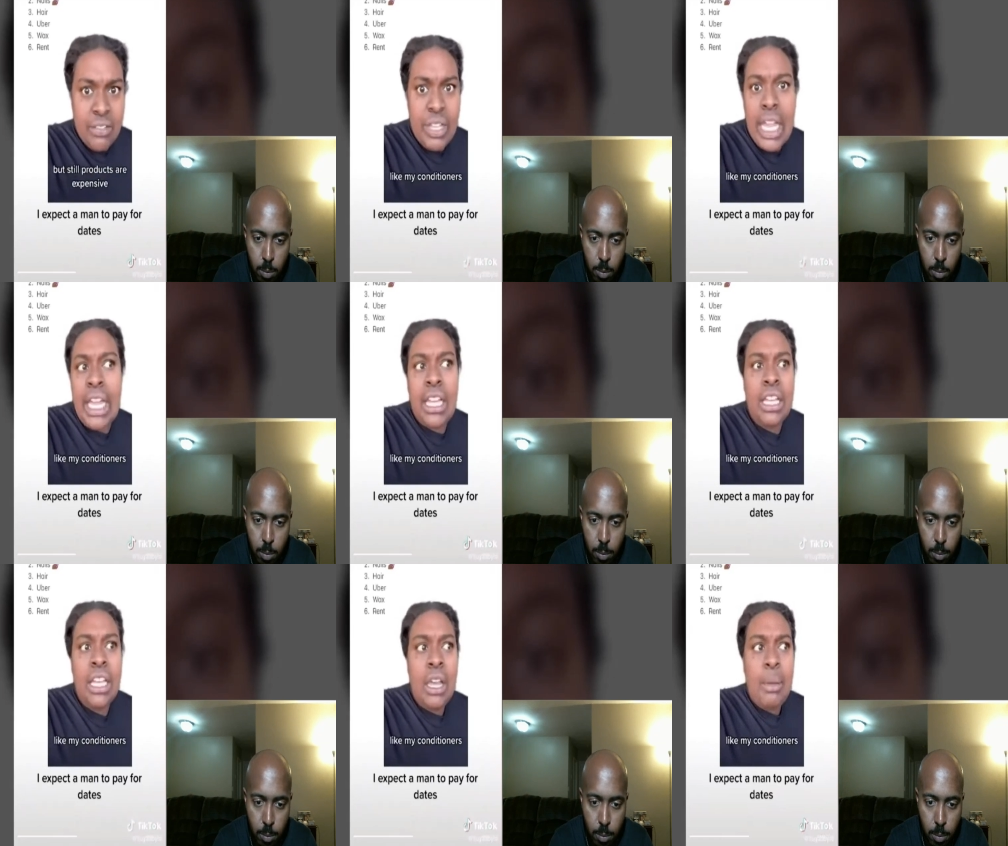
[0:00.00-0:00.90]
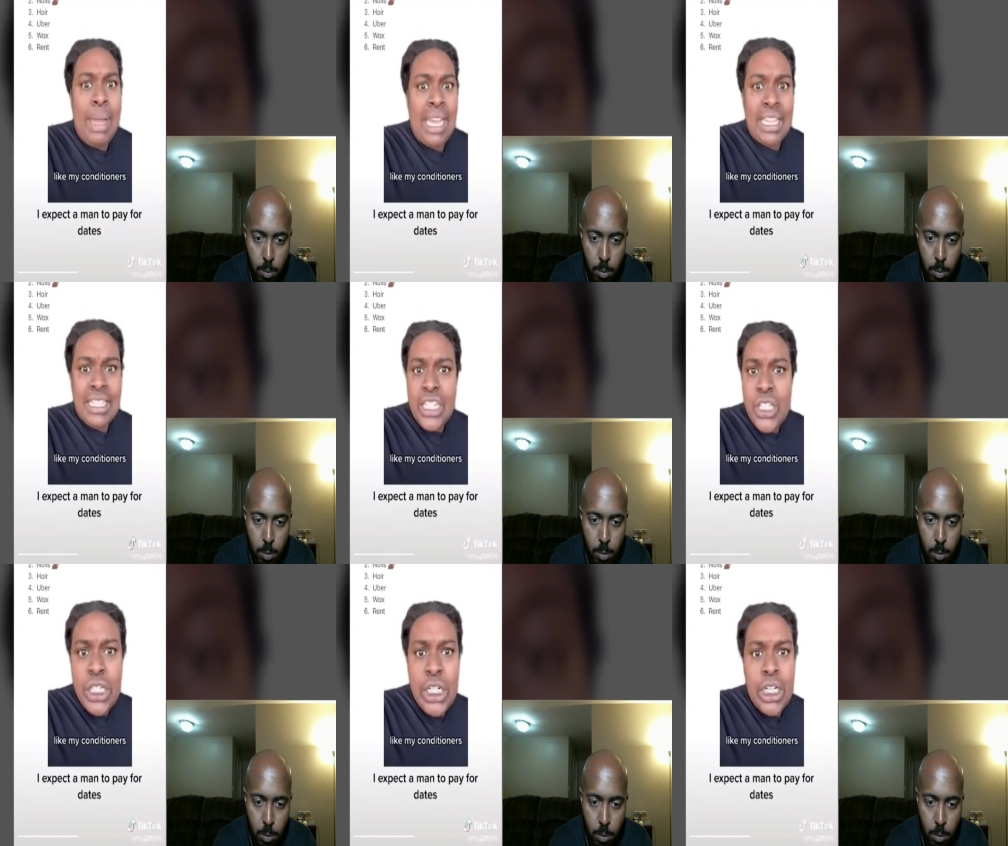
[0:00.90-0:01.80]
Speaker 1: Like my
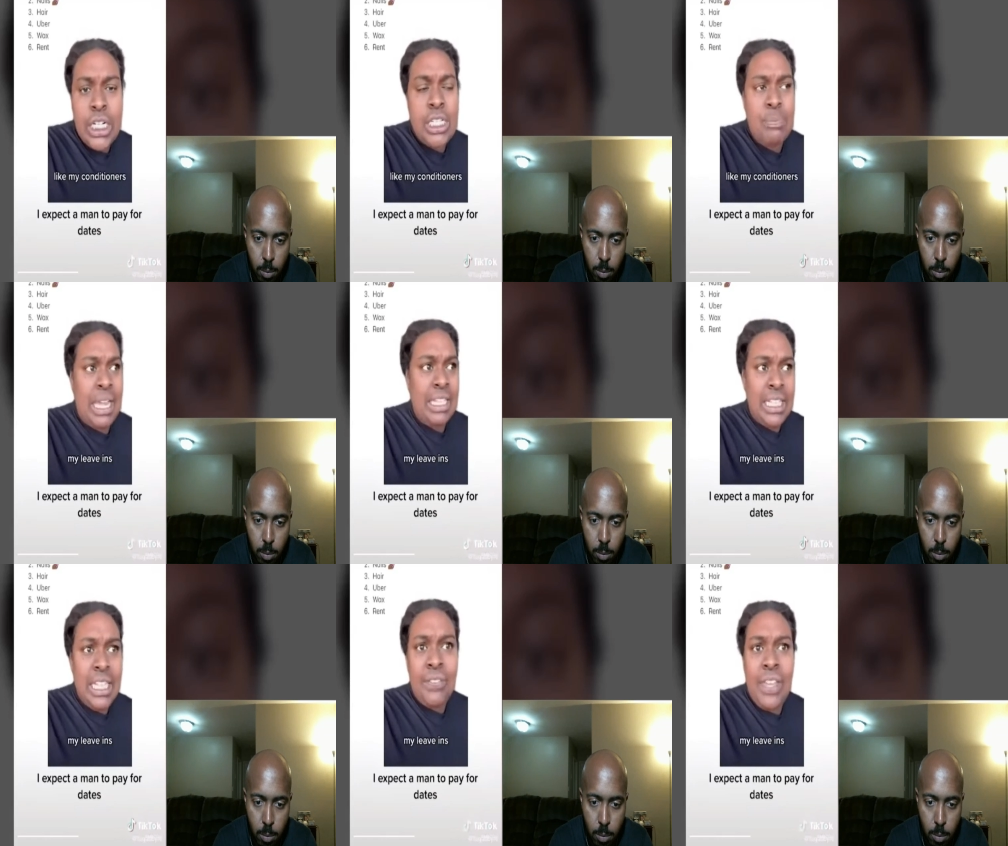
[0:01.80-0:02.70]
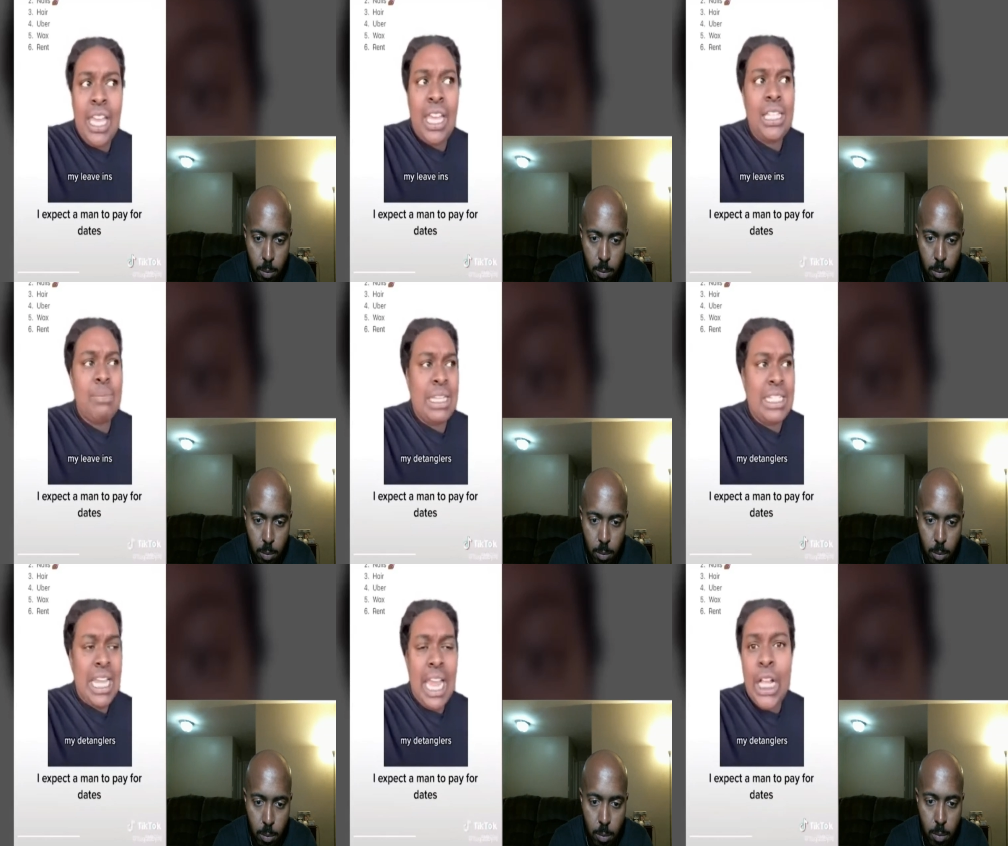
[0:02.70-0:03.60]
conditioners, my leave-ins, my
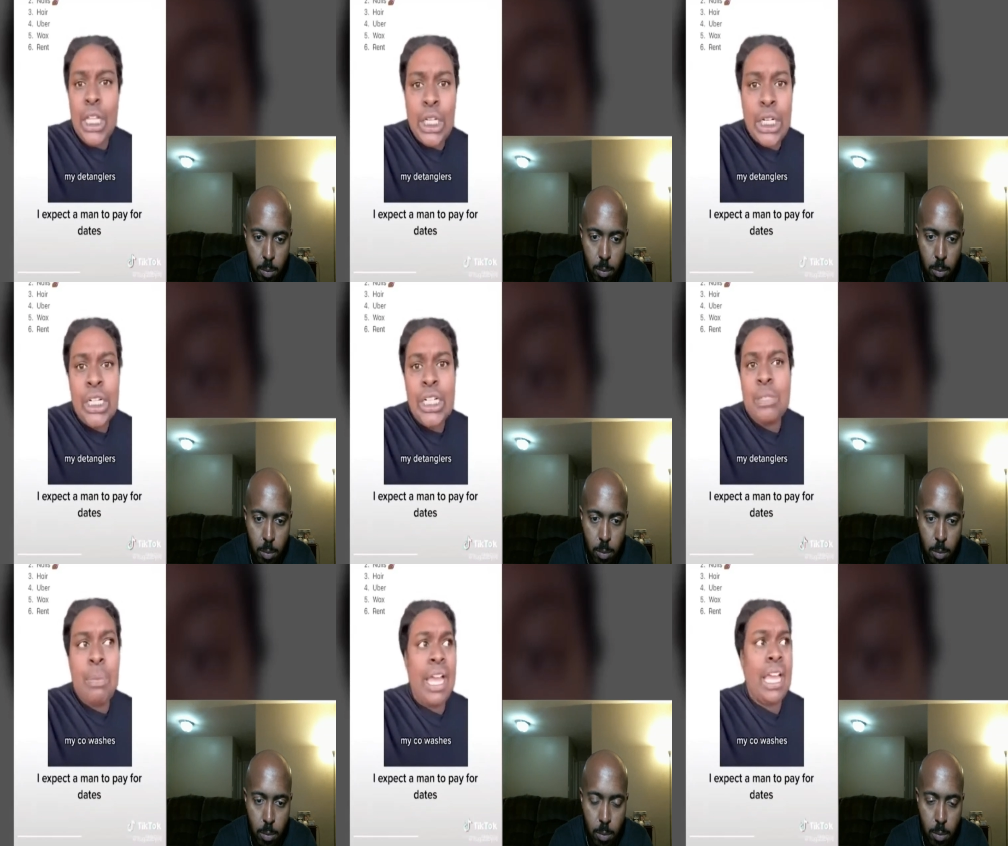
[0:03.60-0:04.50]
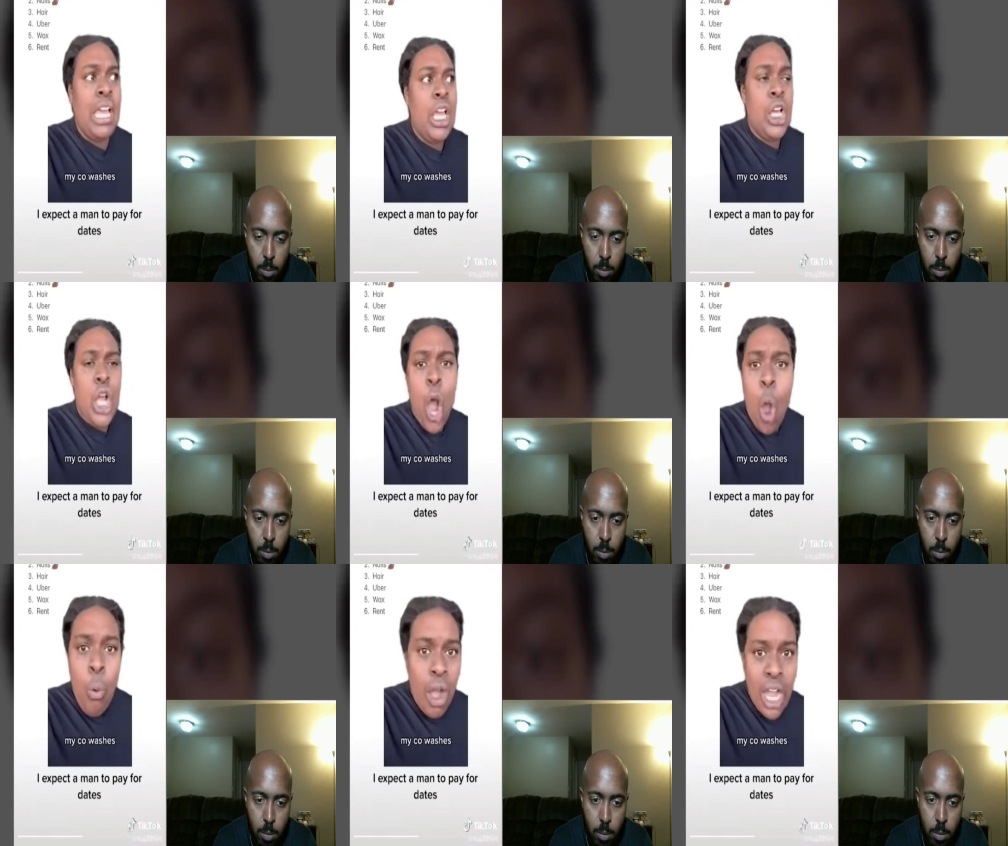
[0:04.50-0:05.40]
detanglers, my
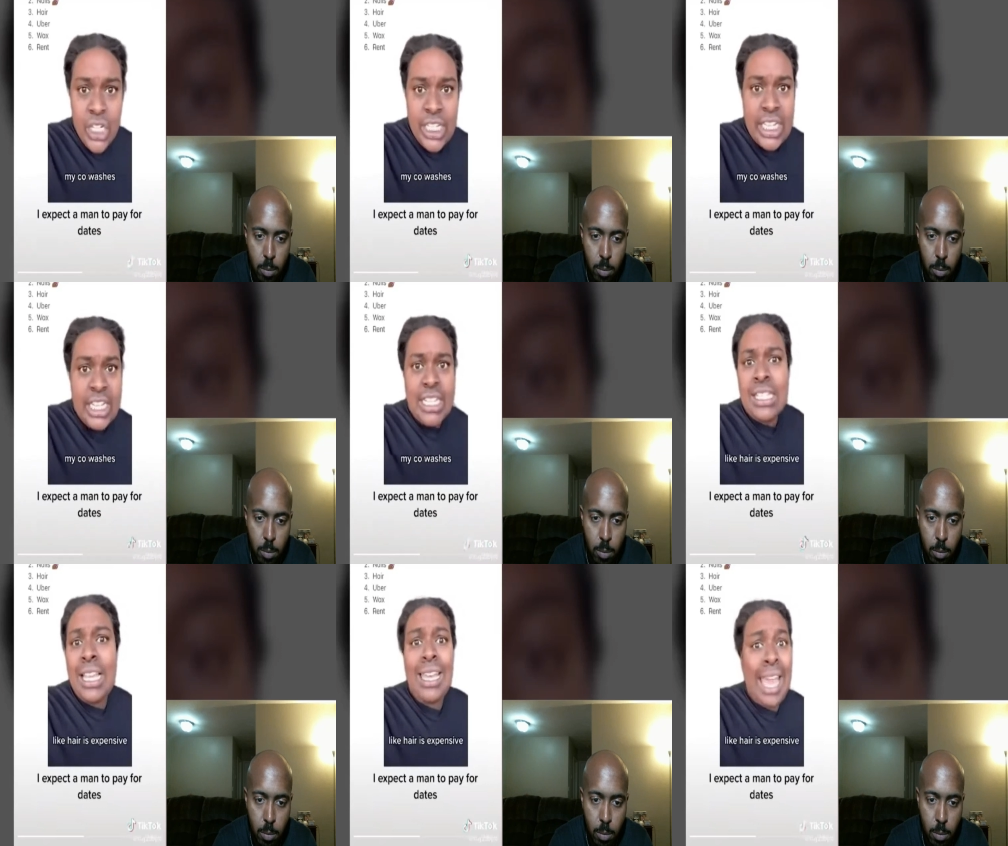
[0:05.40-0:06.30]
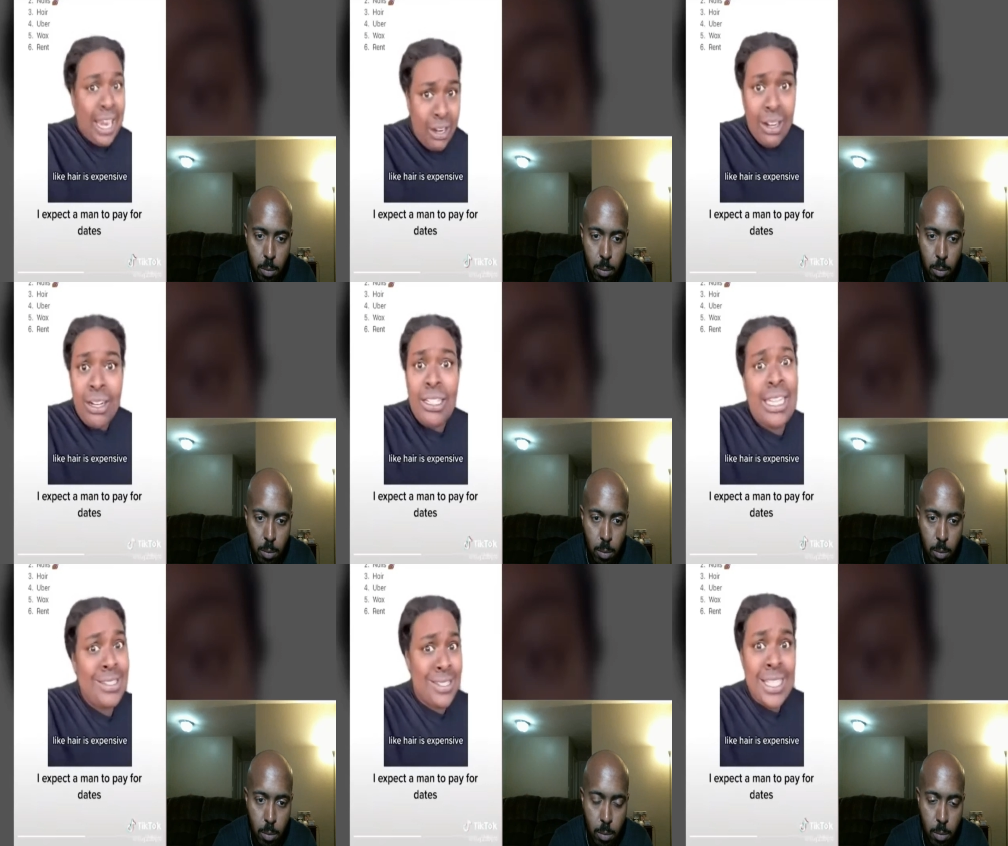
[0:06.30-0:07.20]
co-washes, like hair
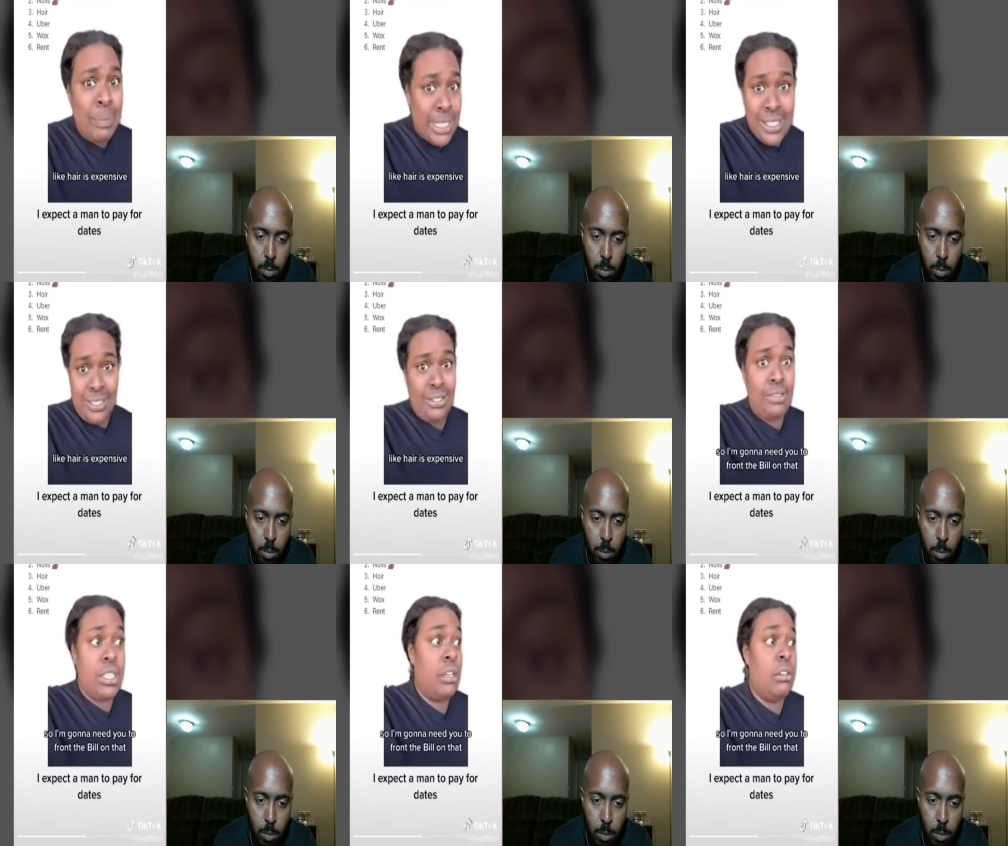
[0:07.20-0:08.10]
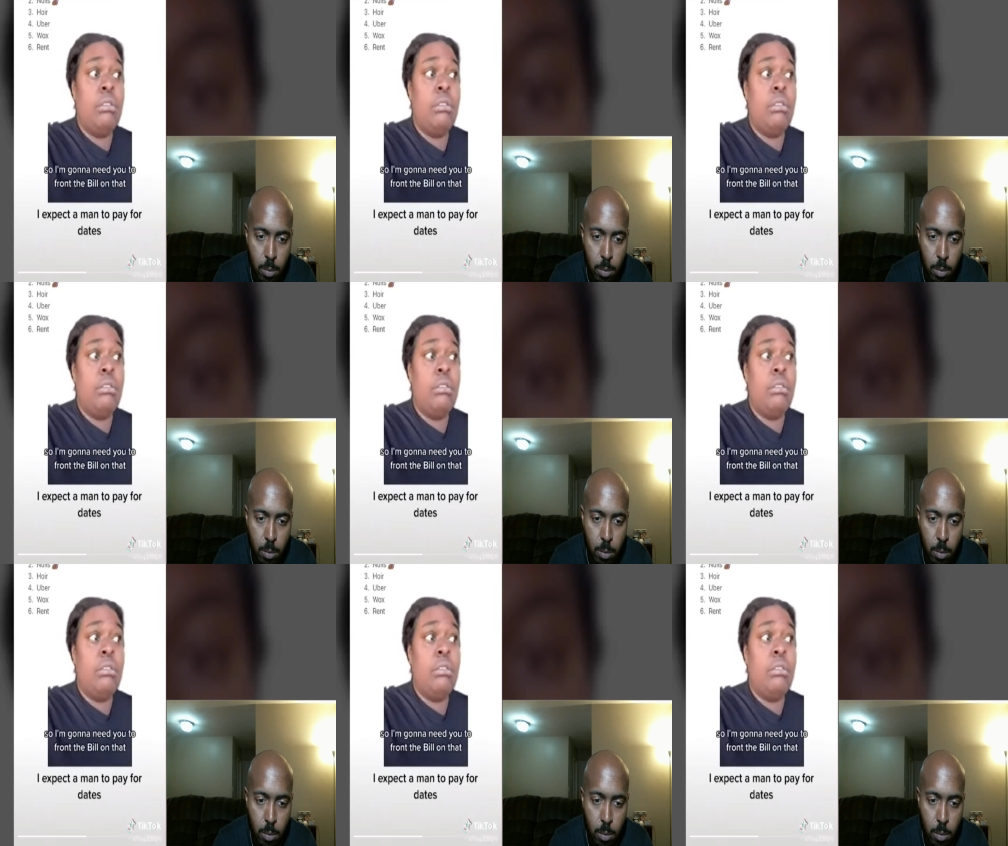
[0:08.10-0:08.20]
is expensive. So